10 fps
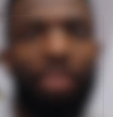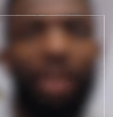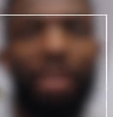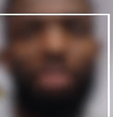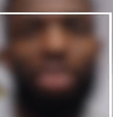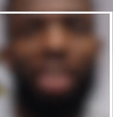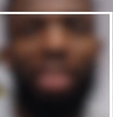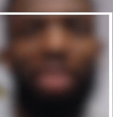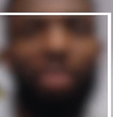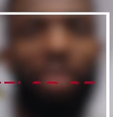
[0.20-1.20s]
My name is
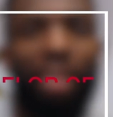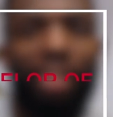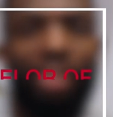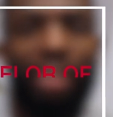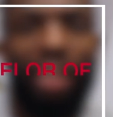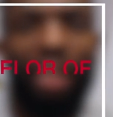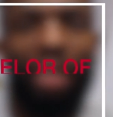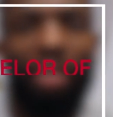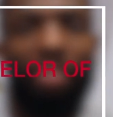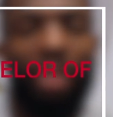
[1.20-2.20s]
Jonathan Wallace, and
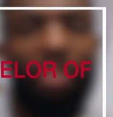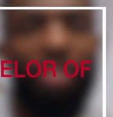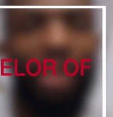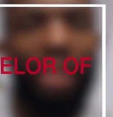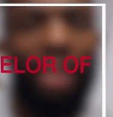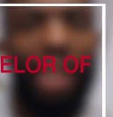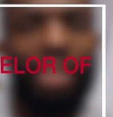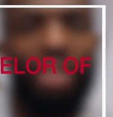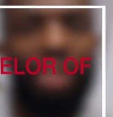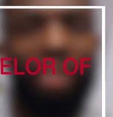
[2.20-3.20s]
um, I'm in my
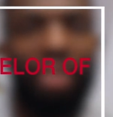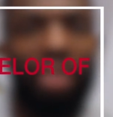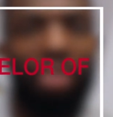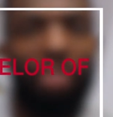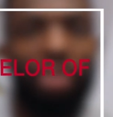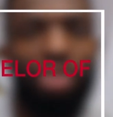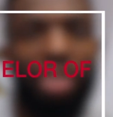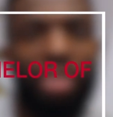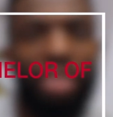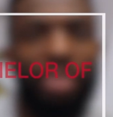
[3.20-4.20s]
last year in criminal
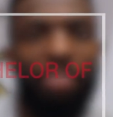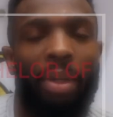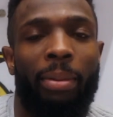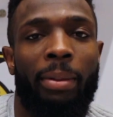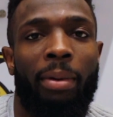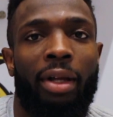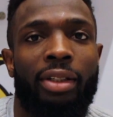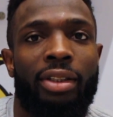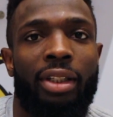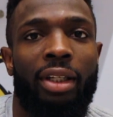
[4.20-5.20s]
justice and public
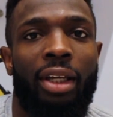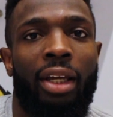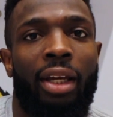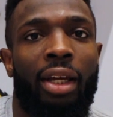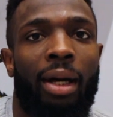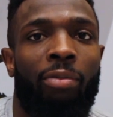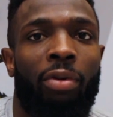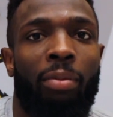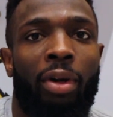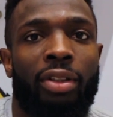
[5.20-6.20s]
policy. I'm
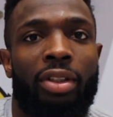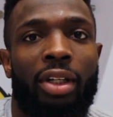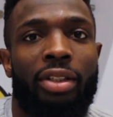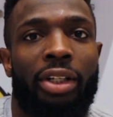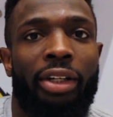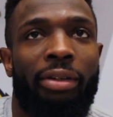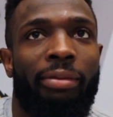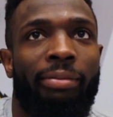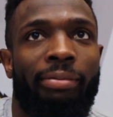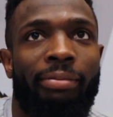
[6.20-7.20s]
from Malton, Ontario.
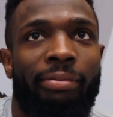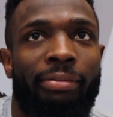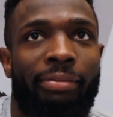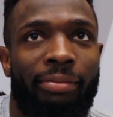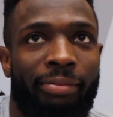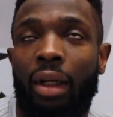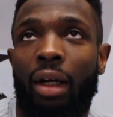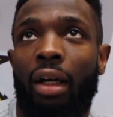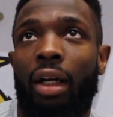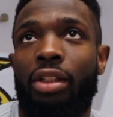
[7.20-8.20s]

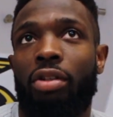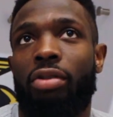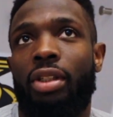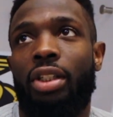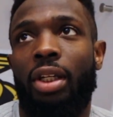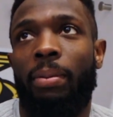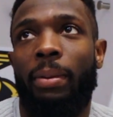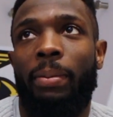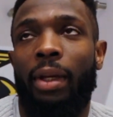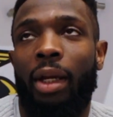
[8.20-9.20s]
Uh, I chose
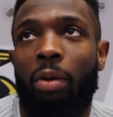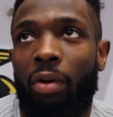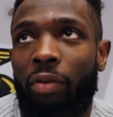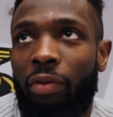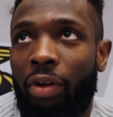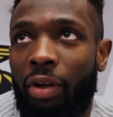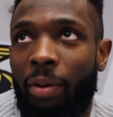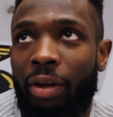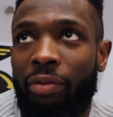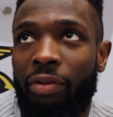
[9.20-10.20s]
CJPP at Guelph for
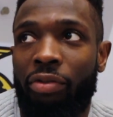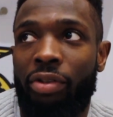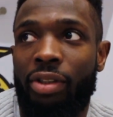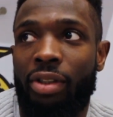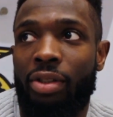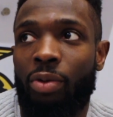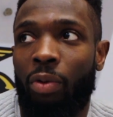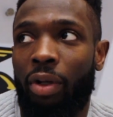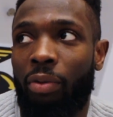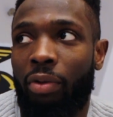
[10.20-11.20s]
quite a few reasons.
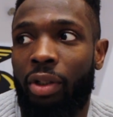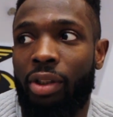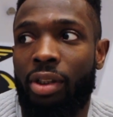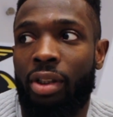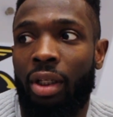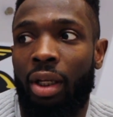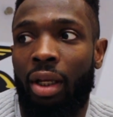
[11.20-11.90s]
One was